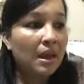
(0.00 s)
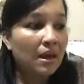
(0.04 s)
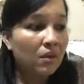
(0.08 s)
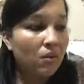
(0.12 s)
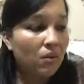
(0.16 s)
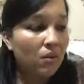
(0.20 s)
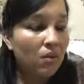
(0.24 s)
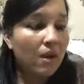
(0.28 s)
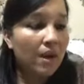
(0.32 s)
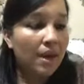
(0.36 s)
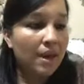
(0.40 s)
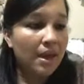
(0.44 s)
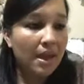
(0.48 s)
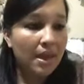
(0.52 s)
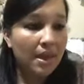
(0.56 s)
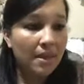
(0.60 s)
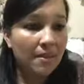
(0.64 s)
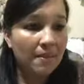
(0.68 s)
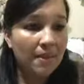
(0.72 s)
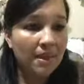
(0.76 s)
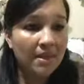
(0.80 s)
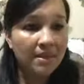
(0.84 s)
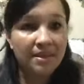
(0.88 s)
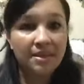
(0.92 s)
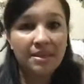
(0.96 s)
who I am
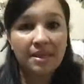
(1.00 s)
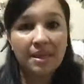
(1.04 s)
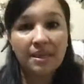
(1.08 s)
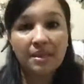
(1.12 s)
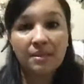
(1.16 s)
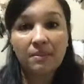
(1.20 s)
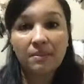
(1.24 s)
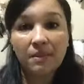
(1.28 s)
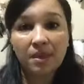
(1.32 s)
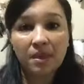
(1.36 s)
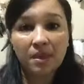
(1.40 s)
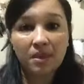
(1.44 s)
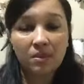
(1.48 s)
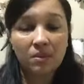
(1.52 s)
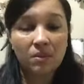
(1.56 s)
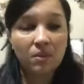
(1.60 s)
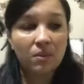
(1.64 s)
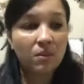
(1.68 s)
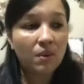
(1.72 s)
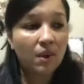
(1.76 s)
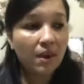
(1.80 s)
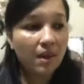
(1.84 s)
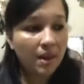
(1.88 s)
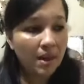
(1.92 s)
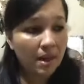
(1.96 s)
as a psychic medium, who
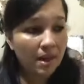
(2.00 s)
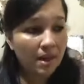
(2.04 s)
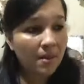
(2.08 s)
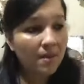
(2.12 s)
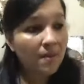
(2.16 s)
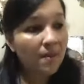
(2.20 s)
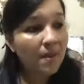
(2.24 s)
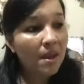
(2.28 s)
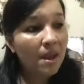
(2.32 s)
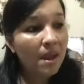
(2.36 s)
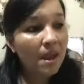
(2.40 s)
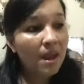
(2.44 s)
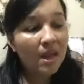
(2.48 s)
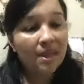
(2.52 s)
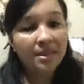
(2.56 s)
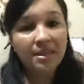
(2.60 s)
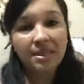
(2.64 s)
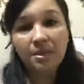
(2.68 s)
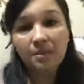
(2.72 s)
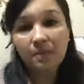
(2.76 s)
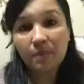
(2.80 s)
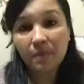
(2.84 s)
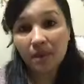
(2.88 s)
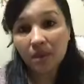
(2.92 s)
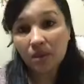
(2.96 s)
I am as a
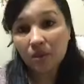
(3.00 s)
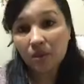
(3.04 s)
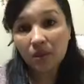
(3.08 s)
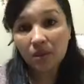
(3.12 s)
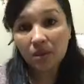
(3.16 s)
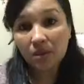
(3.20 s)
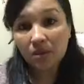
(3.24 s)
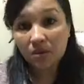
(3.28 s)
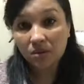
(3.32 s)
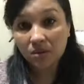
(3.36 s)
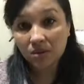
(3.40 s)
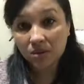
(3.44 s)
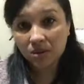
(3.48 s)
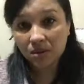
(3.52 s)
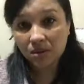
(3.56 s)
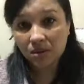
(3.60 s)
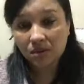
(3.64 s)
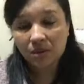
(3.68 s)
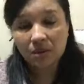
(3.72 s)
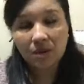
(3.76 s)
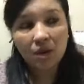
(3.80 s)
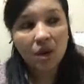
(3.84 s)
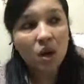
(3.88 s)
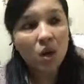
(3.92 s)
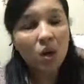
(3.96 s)
spiritual
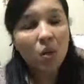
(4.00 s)
counselor,